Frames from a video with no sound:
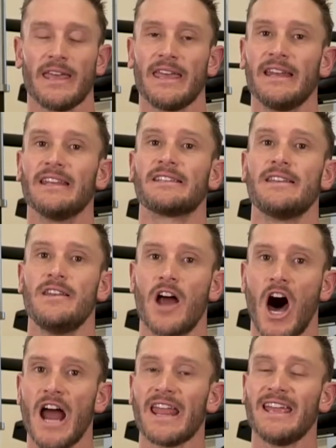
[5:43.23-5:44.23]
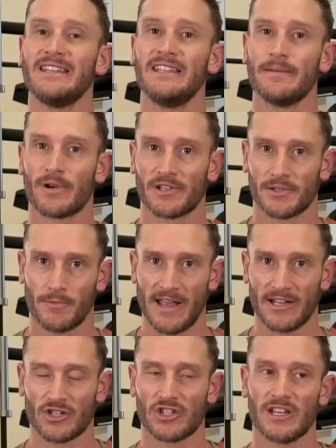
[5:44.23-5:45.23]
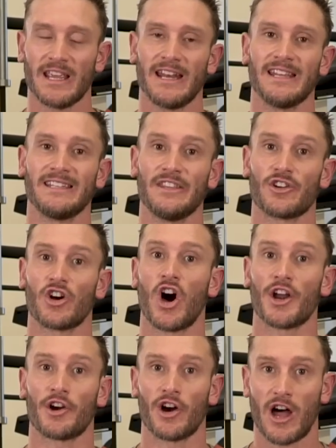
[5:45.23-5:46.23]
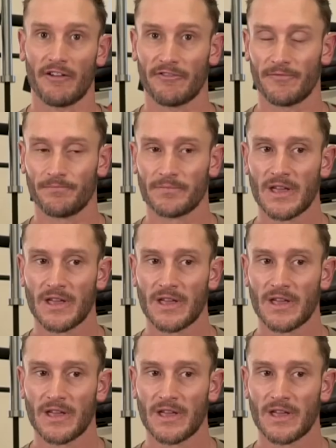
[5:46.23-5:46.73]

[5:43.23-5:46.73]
It is not a dimmer switch. It is either on or off.